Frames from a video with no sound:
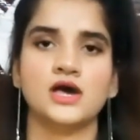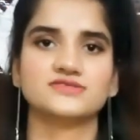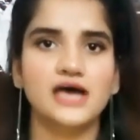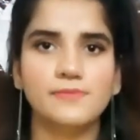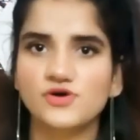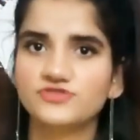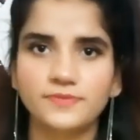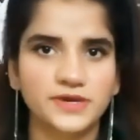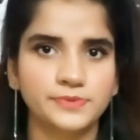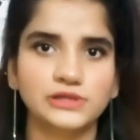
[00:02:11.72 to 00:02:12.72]
Some of the
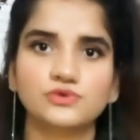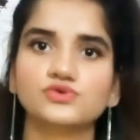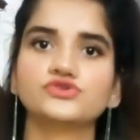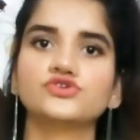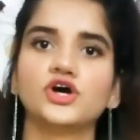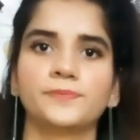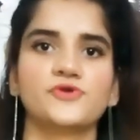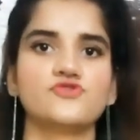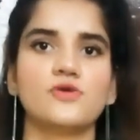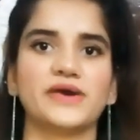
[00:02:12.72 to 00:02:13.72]
people who do not
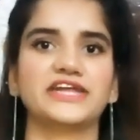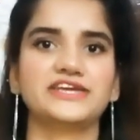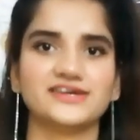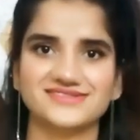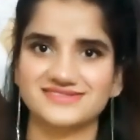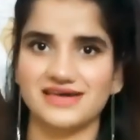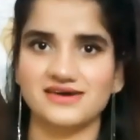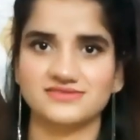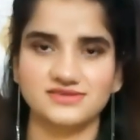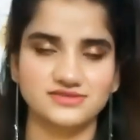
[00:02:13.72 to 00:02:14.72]
perform any
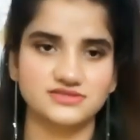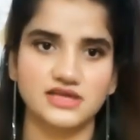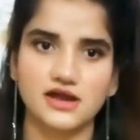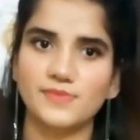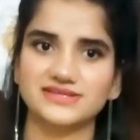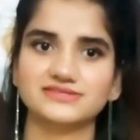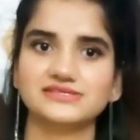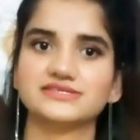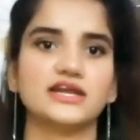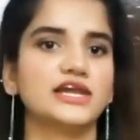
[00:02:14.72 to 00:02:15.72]
exercises, their
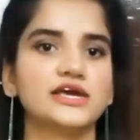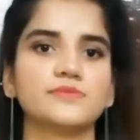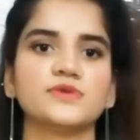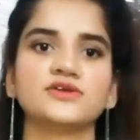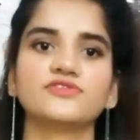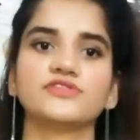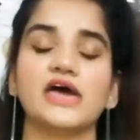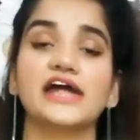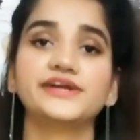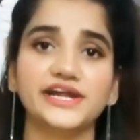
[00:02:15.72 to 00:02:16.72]
muscles and ligaments
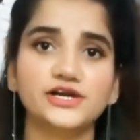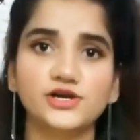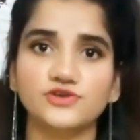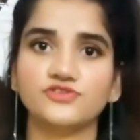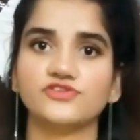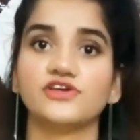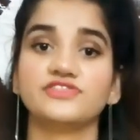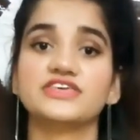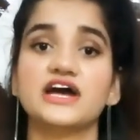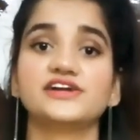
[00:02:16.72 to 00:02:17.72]
and tendons,
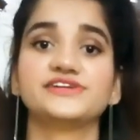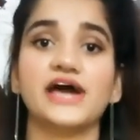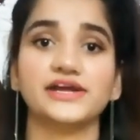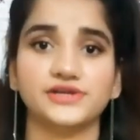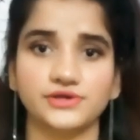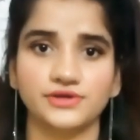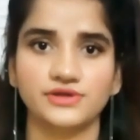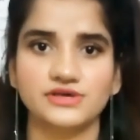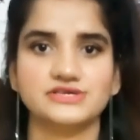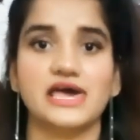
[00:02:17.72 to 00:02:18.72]
they are tight.
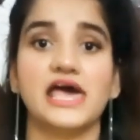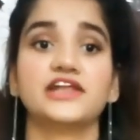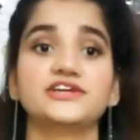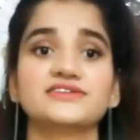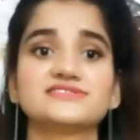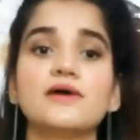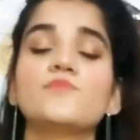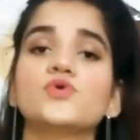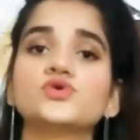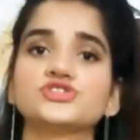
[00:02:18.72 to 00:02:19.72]
And it is the
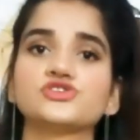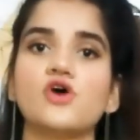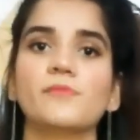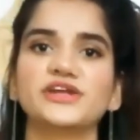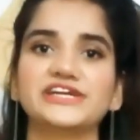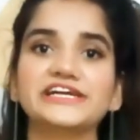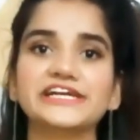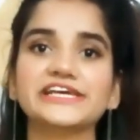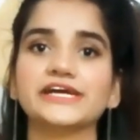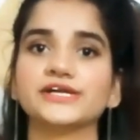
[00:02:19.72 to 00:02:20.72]
most common
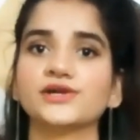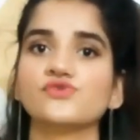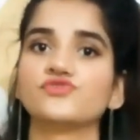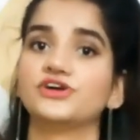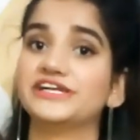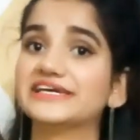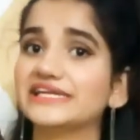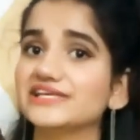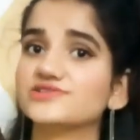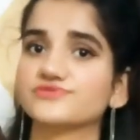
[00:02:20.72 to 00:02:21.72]
indicator for
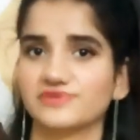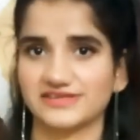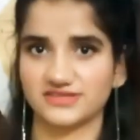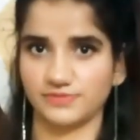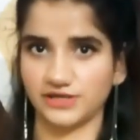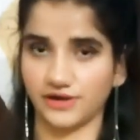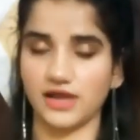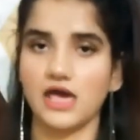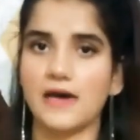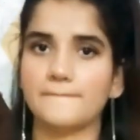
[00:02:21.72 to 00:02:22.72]
decreased flexibility.
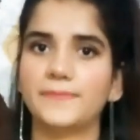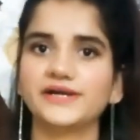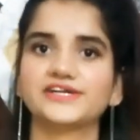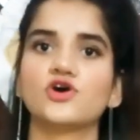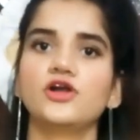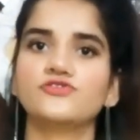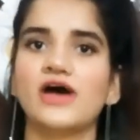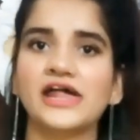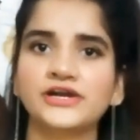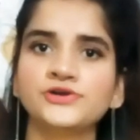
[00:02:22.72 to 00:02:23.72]
But
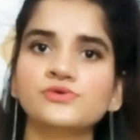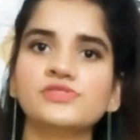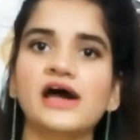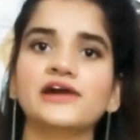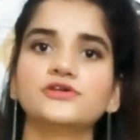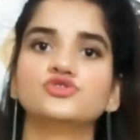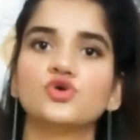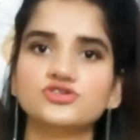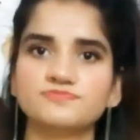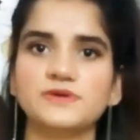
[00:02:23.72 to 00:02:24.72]
contrary to that,
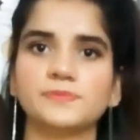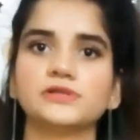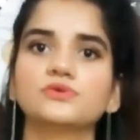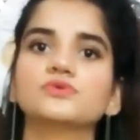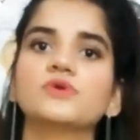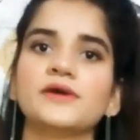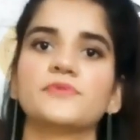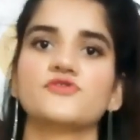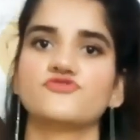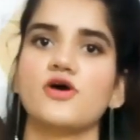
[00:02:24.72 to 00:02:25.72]
those people who are
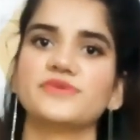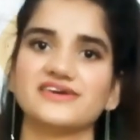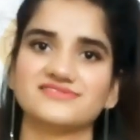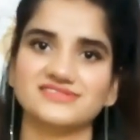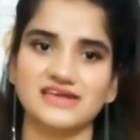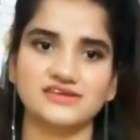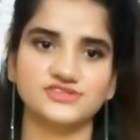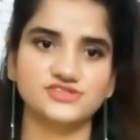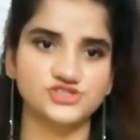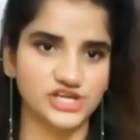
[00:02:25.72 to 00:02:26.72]
performing
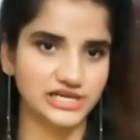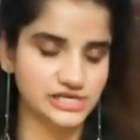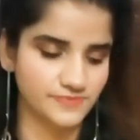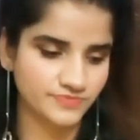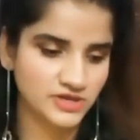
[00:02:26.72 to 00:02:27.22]
exercises daily,